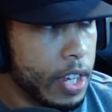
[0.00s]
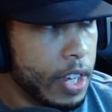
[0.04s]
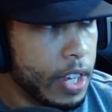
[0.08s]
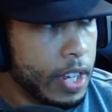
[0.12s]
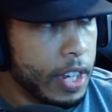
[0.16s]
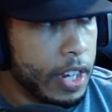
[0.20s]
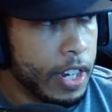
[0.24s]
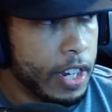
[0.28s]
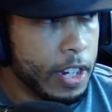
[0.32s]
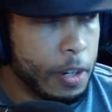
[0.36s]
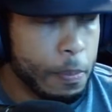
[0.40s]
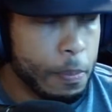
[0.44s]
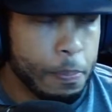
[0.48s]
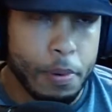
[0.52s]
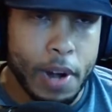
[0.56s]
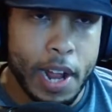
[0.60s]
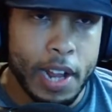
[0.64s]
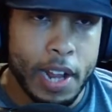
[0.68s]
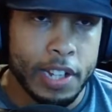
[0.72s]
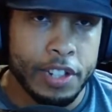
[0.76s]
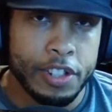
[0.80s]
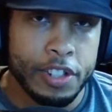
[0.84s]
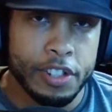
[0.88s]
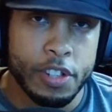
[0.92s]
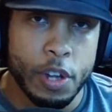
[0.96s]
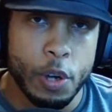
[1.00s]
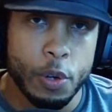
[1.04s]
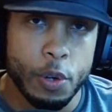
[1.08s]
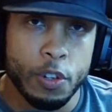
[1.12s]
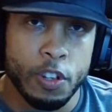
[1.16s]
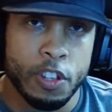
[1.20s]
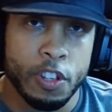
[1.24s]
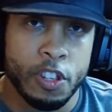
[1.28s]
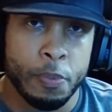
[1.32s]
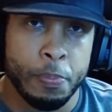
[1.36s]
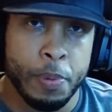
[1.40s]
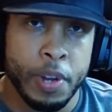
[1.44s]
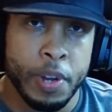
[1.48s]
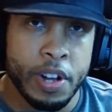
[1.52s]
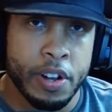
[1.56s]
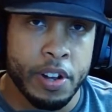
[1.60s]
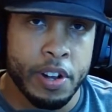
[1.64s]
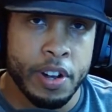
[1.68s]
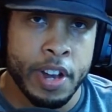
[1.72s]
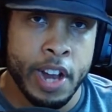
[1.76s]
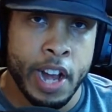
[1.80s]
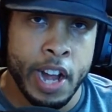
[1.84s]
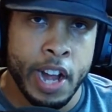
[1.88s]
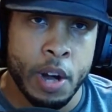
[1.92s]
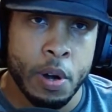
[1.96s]
he could probably just hold the spear
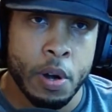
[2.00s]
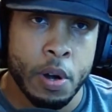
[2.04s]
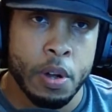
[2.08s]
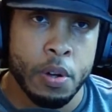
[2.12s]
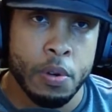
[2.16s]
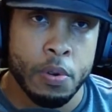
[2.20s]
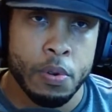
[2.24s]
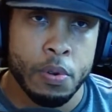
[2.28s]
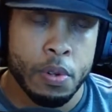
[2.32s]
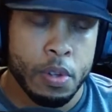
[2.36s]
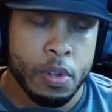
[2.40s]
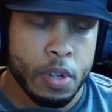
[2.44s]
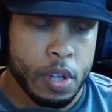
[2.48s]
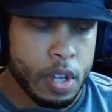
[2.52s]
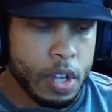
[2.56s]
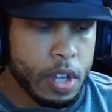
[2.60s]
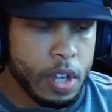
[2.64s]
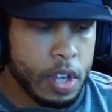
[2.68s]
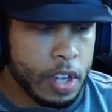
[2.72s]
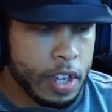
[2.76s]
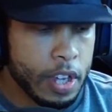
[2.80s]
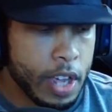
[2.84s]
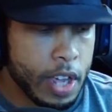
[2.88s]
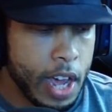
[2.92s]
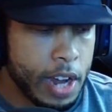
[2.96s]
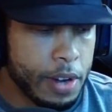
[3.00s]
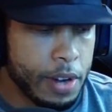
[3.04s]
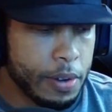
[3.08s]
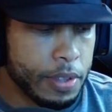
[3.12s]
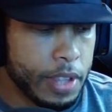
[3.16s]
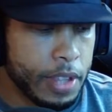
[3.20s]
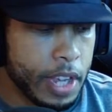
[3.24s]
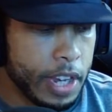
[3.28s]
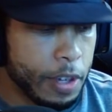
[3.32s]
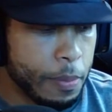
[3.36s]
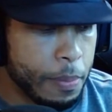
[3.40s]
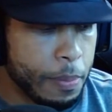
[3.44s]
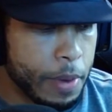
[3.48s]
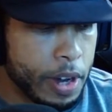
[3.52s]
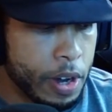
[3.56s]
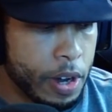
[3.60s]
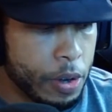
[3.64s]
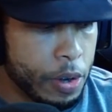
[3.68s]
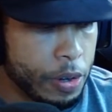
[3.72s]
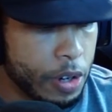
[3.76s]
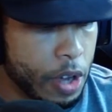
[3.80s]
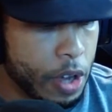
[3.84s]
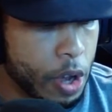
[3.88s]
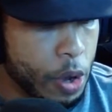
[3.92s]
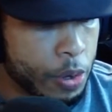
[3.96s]
and the arrow. I don't think he better
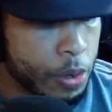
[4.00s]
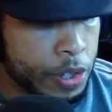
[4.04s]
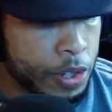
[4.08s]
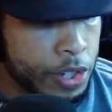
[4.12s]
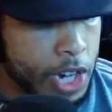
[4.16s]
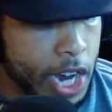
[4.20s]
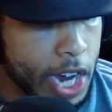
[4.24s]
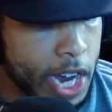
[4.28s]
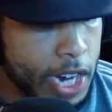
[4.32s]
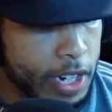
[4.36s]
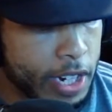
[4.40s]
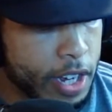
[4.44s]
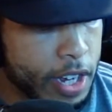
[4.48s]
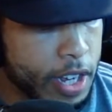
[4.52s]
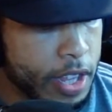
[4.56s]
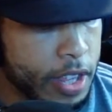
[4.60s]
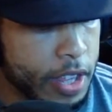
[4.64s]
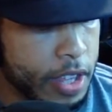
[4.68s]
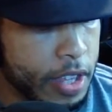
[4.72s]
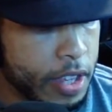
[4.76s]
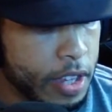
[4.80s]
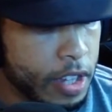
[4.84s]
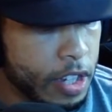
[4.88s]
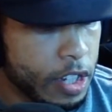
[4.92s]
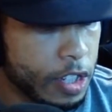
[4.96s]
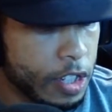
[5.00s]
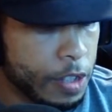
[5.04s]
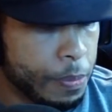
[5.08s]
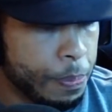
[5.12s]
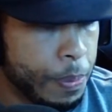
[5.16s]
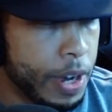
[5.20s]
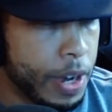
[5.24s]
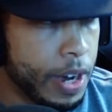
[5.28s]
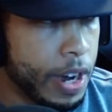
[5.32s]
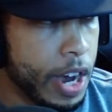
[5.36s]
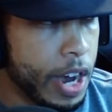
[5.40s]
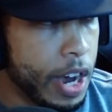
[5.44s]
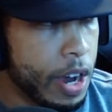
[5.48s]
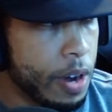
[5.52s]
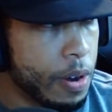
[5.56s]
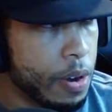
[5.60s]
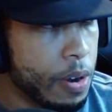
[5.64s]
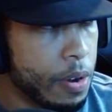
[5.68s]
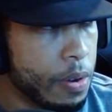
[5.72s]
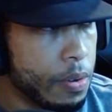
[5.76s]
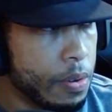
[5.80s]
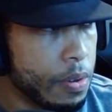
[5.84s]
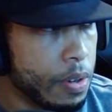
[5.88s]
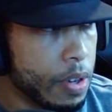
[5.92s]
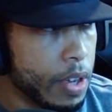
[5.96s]
hold a shotgun. Spear,
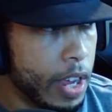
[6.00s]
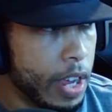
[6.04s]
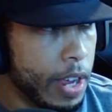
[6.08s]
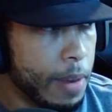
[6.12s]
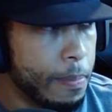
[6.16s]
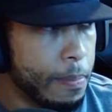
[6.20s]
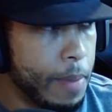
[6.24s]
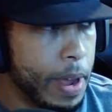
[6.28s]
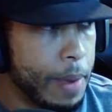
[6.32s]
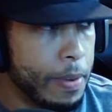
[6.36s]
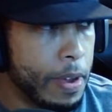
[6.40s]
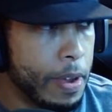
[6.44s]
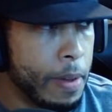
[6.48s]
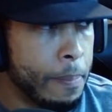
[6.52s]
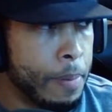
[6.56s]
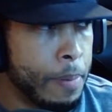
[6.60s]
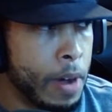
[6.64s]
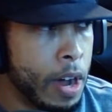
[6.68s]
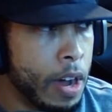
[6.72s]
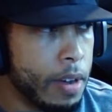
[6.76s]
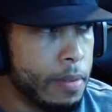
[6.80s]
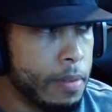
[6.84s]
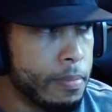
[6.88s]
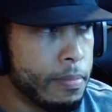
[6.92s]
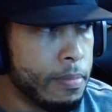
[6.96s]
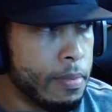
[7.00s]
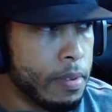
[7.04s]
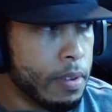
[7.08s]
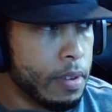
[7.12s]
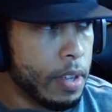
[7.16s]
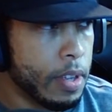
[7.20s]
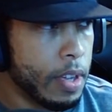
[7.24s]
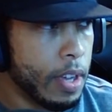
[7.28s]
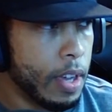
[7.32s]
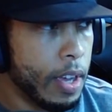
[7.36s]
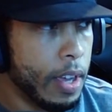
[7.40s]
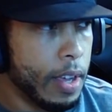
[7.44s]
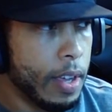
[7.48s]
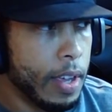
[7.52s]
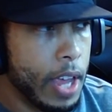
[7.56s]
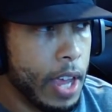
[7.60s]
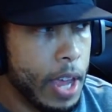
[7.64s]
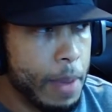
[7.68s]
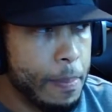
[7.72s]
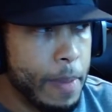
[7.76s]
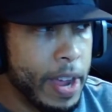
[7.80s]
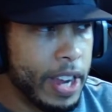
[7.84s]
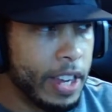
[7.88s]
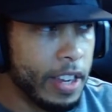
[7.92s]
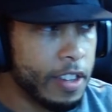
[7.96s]
arrow, and maybe a bomb.
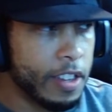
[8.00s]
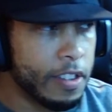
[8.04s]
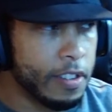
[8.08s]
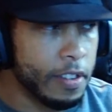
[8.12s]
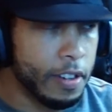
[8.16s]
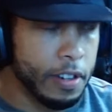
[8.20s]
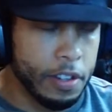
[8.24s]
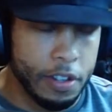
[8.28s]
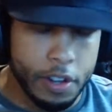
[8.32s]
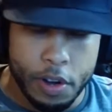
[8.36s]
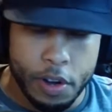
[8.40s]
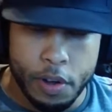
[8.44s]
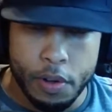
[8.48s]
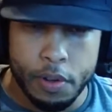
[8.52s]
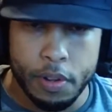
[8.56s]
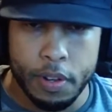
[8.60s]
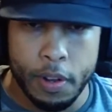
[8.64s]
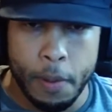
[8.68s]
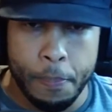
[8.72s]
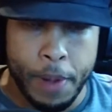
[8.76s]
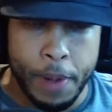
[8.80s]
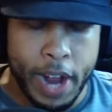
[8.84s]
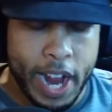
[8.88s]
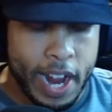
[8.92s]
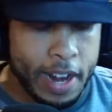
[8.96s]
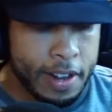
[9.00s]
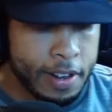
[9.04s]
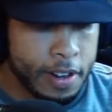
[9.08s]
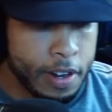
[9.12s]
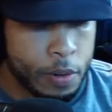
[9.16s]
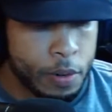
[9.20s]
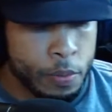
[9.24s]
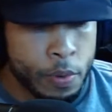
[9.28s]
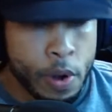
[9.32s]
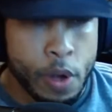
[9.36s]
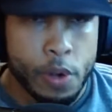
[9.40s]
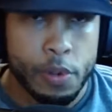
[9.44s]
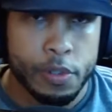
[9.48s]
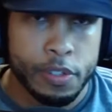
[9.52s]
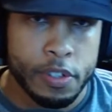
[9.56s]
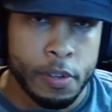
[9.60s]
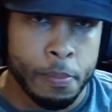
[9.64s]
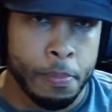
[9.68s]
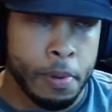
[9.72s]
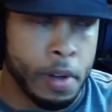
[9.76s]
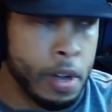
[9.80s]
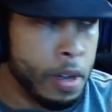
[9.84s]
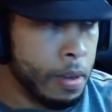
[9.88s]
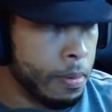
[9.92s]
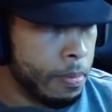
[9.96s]
And make his, the panda rolls the
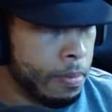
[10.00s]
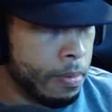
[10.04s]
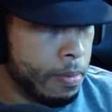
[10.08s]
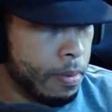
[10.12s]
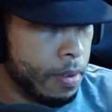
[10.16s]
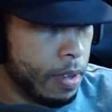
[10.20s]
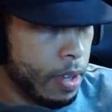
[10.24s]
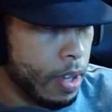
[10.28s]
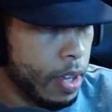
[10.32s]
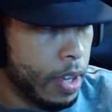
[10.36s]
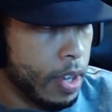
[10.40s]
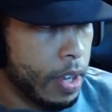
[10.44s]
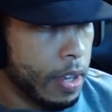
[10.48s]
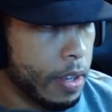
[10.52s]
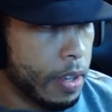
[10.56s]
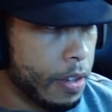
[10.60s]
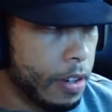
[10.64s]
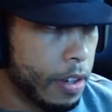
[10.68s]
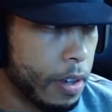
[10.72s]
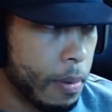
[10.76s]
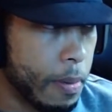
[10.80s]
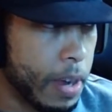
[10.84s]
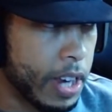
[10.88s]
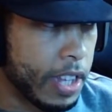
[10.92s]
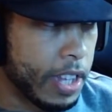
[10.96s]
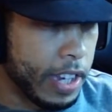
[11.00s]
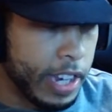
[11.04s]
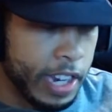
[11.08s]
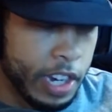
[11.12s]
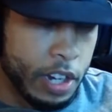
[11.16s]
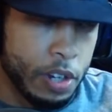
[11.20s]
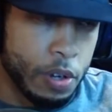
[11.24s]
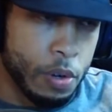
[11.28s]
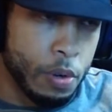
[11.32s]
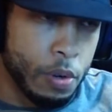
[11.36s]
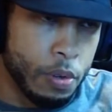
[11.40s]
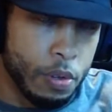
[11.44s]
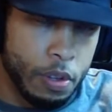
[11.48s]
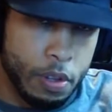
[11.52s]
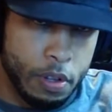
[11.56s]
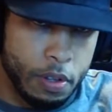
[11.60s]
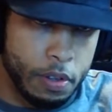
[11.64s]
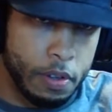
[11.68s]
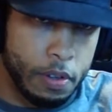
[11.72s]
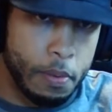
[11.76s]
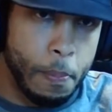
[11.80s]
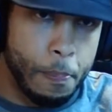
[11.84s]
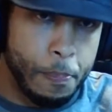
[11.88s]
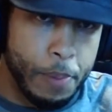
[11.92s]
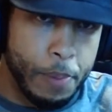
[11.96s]
bomb. You can make the eagle
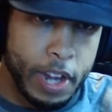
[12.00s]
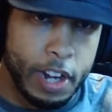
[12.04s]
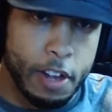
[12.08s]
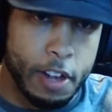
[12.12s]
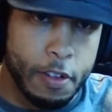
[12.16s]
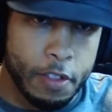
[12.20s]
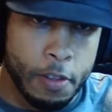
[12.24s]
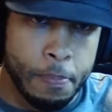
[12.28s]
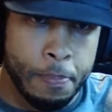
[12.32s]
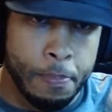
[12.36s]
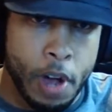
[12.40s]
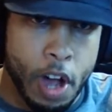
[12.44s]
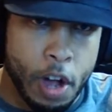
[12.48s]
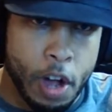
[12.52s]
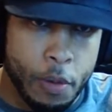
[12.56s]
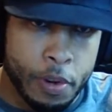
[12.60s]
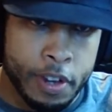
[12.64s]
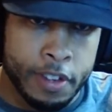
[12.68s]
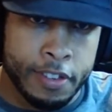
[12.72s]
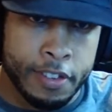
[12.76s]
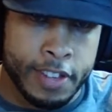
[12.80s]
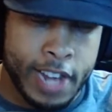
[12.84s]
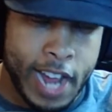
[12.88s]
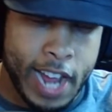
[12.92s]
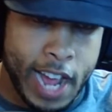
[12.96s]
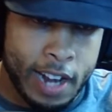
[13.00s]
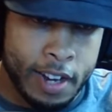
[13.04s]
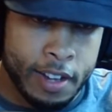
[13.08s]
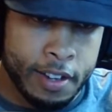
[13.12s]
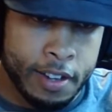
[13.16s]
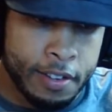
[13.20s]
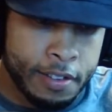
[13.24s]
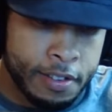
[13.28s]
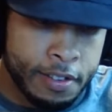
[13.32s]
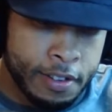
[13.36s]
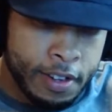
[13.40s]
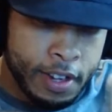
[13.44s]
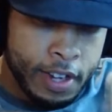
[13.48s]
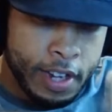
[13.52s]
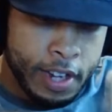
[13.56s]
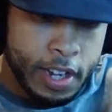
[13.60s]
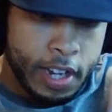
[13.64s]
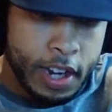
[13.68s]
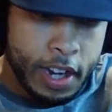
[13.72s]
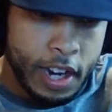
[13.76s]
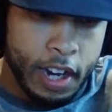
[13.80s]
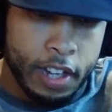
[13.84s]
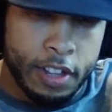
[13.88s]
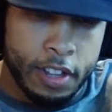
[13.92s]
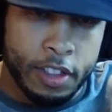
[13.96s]
pick up the ball with his talons
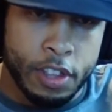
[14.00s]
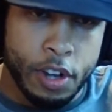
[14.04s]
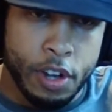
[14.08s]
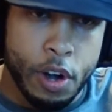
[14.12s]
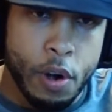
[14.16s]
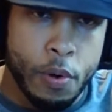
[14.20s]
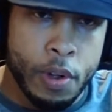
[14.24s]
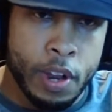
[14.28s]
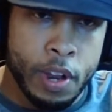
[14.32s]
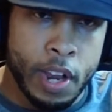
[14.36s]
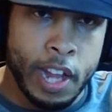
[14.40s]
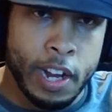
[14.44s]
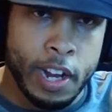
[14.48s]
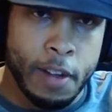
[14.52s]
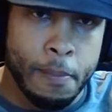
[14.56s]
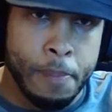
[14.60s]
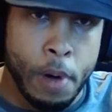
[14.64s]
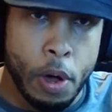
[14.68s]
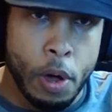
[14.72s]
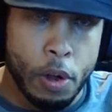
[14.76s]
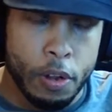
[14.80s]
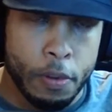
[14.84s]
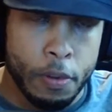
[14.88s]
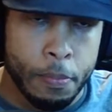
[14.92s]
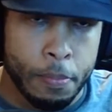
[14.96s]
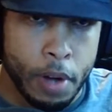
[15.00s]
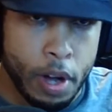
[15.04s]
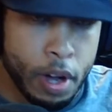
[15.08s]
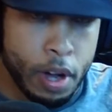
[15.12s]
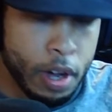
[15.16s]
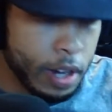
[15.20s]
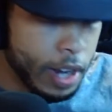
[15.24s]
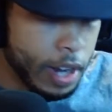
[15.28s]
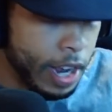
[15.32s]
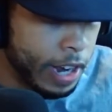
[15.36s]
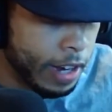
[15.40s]
and throw it like a bowling ball,